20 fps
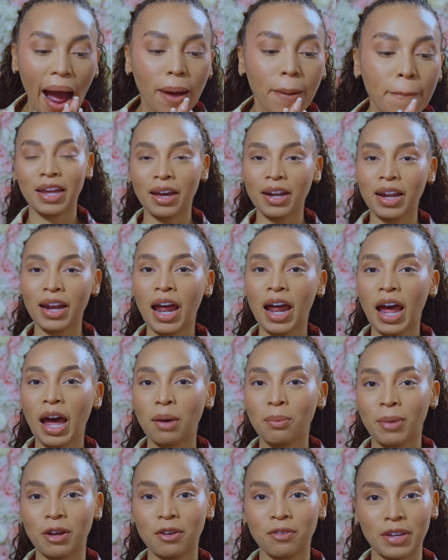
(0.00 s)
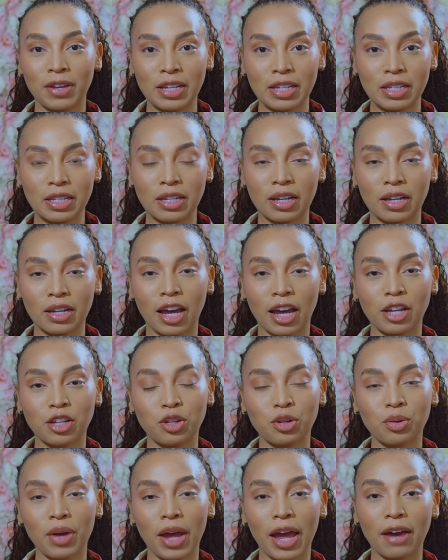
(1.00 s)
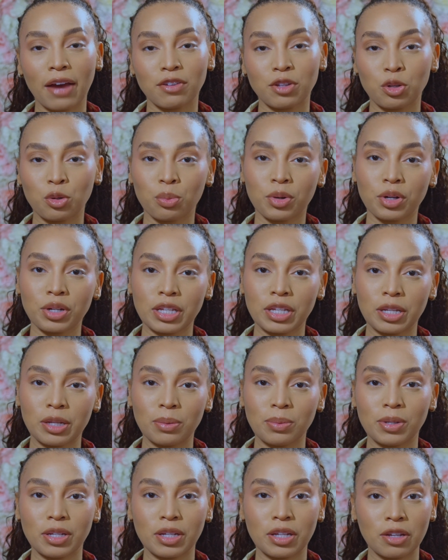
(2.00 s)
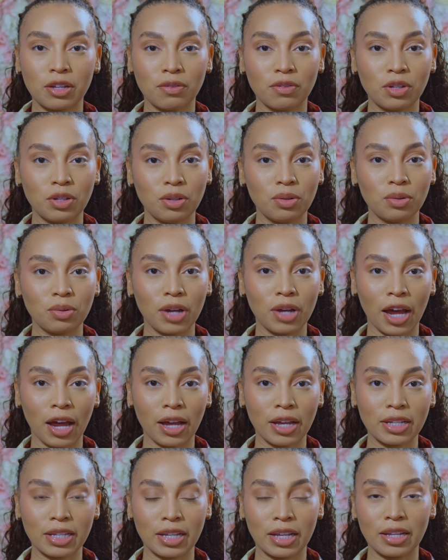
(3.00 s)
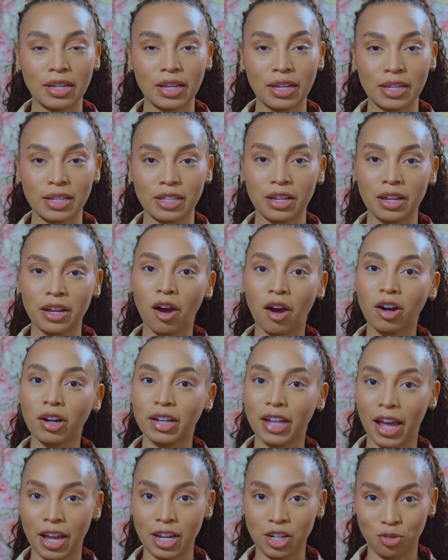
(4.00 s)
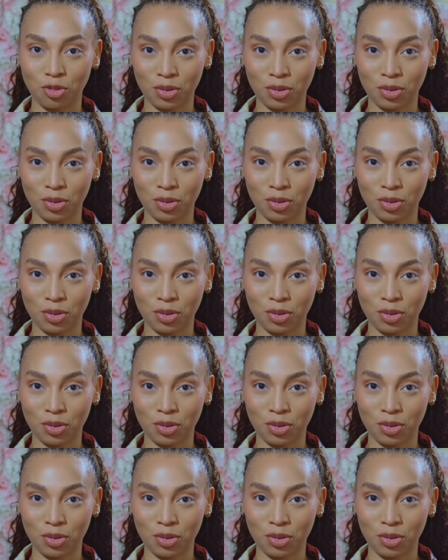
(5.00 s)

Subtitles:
Now that I have my face done, I do have 2 more tips to give to you guys, and yes, they are lash